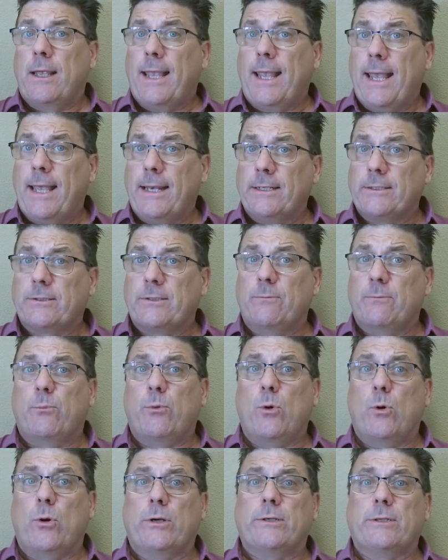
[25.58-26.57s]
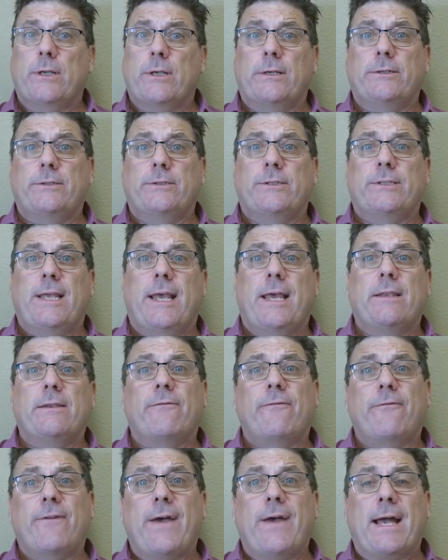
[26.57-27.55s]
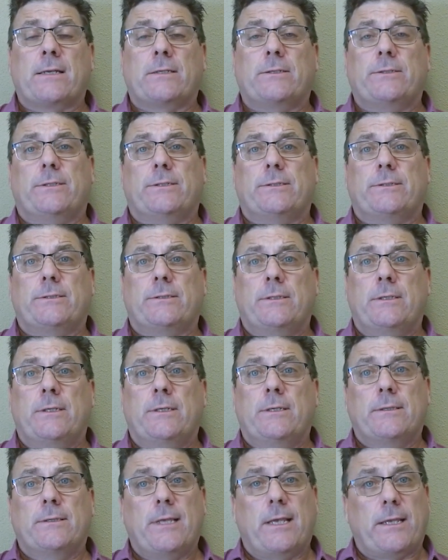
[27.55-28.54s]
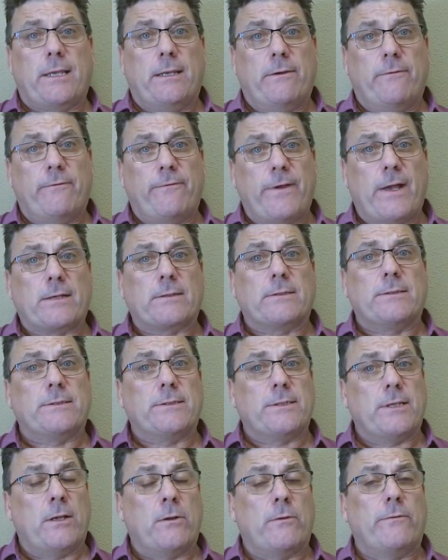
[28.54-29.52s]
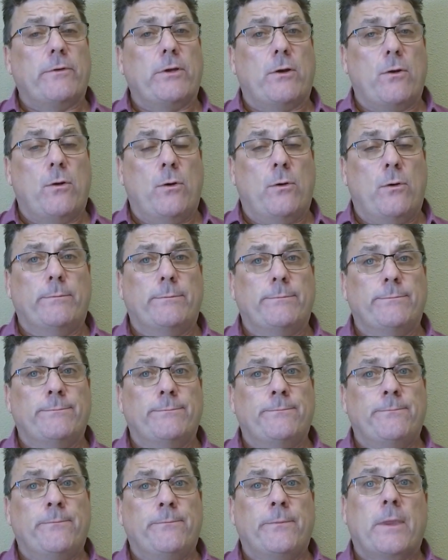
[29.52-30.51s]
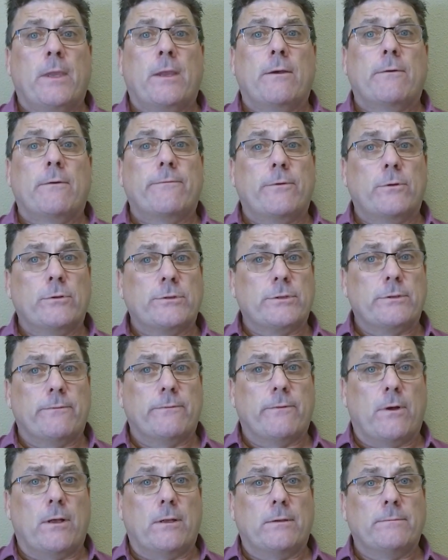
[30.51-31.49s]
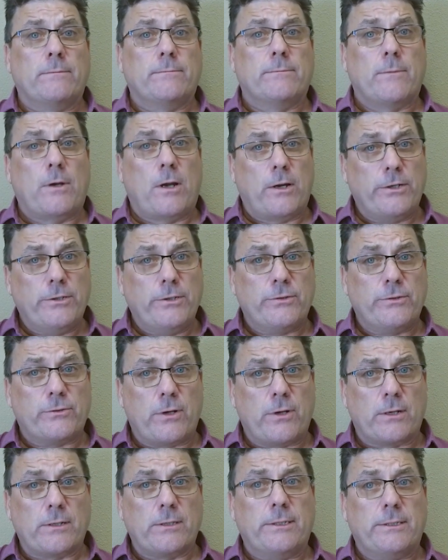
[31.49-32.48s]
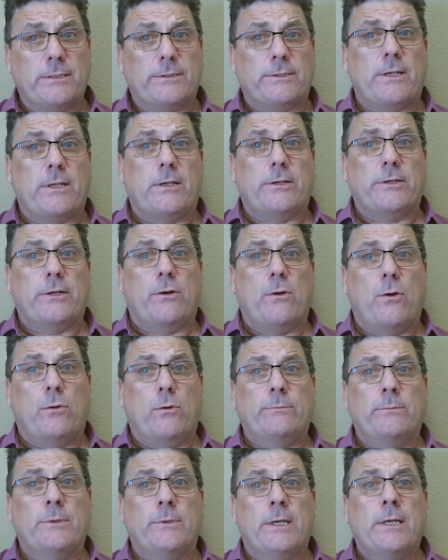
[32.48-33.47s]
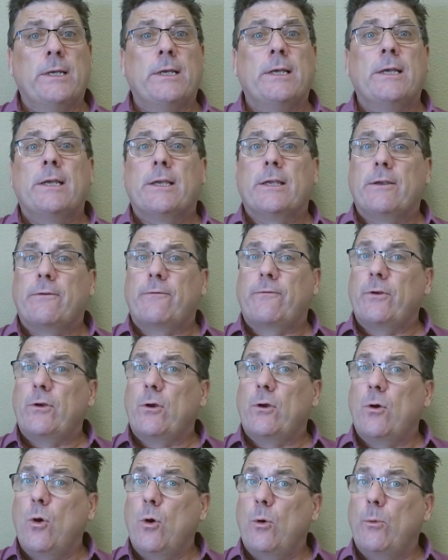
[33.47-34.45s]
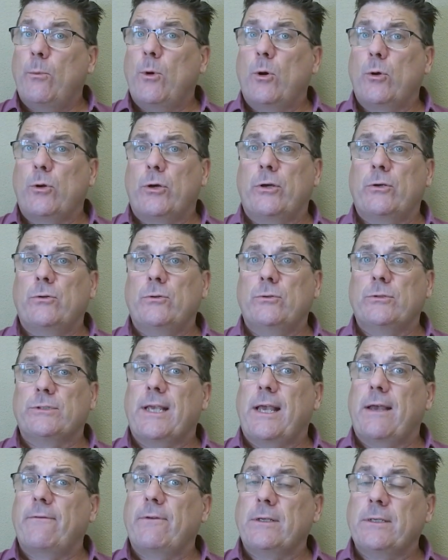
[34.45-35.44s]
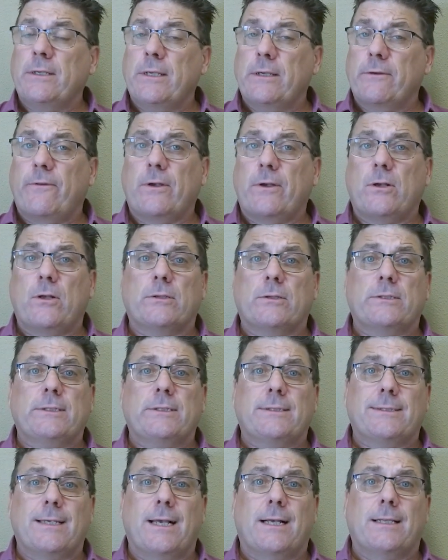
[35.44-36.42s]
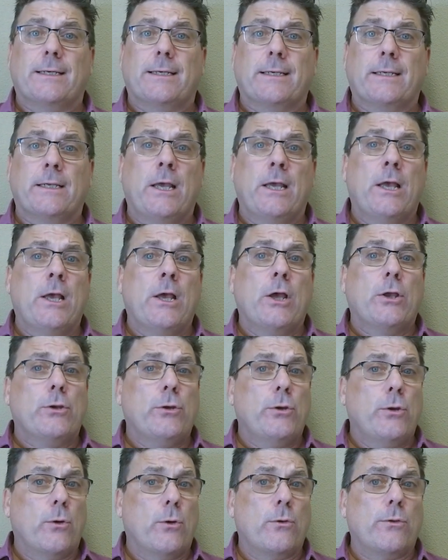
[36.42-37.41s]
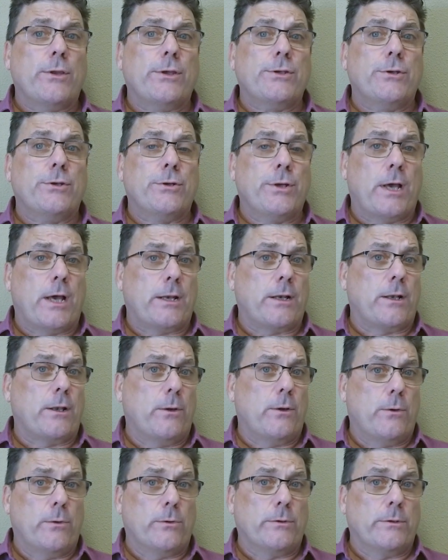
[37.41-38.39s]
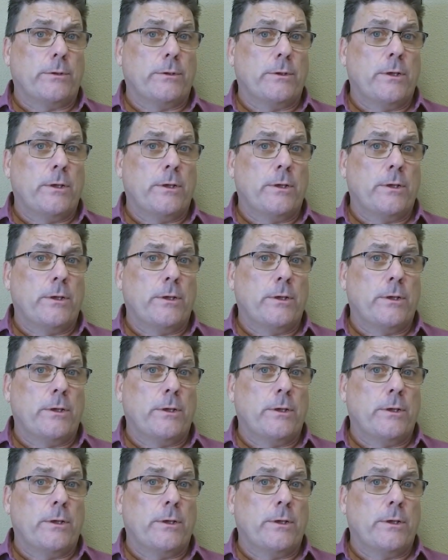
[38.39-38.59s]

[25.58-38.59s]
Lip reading: and it's important to understand the factors that can affect the sale of your home. First of all, are you struggling to sell your home? If you're a homeowner who is having difficulty selling, know that you're not alone.